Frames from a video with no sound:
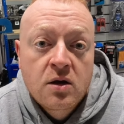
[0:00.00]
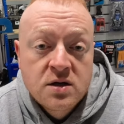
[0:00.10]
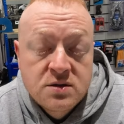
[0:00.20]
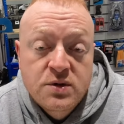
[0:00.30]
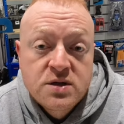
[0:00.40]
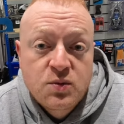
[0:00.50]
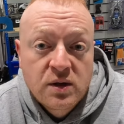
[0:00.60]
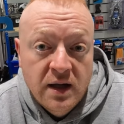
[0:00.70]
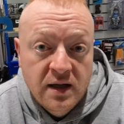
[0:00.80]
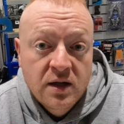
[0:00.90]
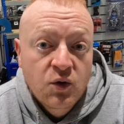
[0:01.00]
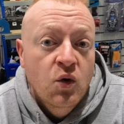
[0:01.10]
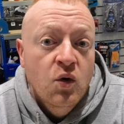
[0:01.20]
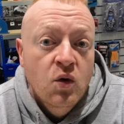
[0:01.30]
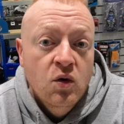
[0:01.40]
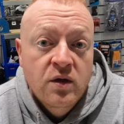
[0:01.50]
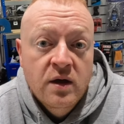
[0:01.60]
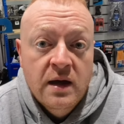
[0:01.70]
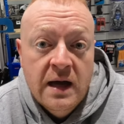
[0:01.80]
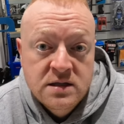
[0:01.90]
customers would like to know
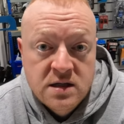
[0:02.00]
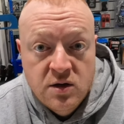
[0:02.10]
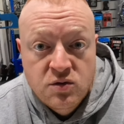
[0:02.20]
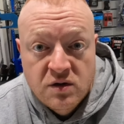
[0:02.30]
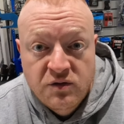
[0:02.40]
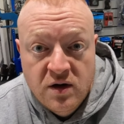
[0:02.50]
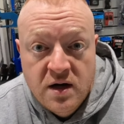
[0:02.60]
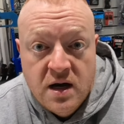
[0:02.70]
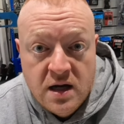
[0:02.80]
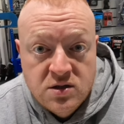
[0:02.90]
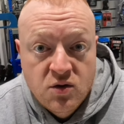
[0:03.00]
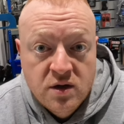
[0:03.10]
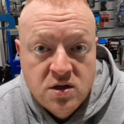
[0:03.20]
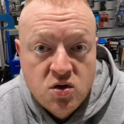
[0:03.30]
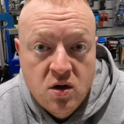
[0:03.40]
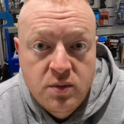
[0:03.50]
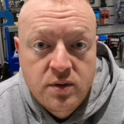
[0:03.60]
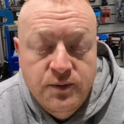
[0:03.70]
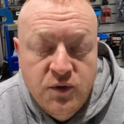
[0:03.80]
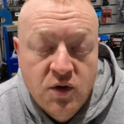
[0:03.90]
the ins and outs of running an ice hockey shop.
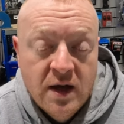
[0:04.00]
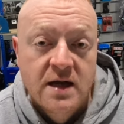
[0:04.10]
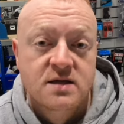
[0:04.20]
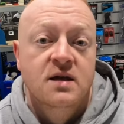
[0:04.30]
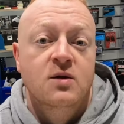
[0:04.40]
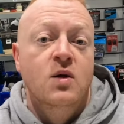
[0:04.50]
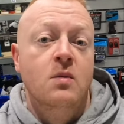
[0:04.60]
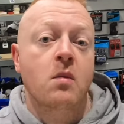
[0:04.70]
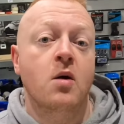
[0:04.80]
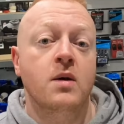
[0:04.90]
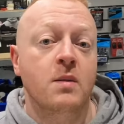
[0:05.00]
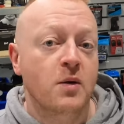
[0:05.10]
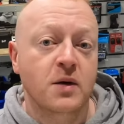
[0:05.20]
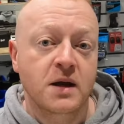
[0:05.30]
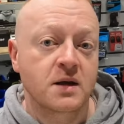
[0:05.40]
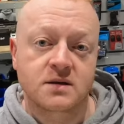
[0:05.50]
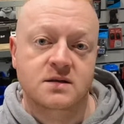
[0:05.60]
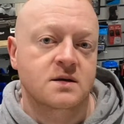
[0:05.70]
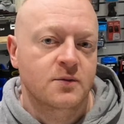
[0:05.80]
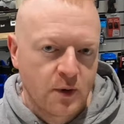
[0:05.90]
You guys think we are
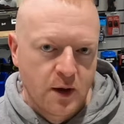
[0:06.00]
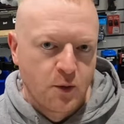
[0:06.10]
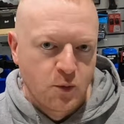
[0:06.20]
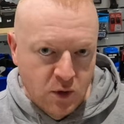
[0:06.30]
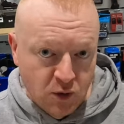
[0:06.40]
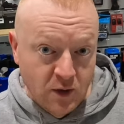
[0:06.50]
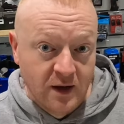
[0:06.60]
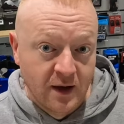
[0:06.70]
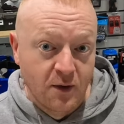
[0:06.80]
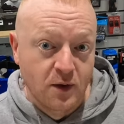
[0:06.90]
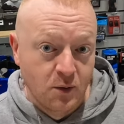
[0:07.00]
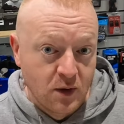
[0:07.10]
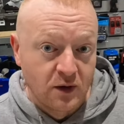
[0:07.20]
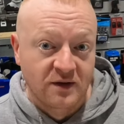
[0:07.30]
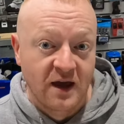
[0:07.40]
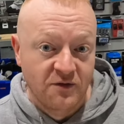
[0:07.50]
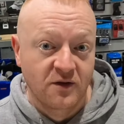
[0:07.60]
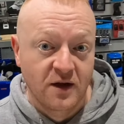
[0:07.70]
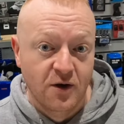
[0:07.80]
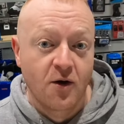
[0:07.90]
multi-millionaires? Well, we're going to tell you we are
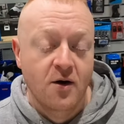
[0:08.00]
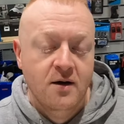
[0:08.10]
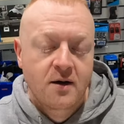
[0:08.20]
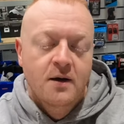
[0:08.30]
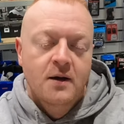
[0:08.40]
definitely not.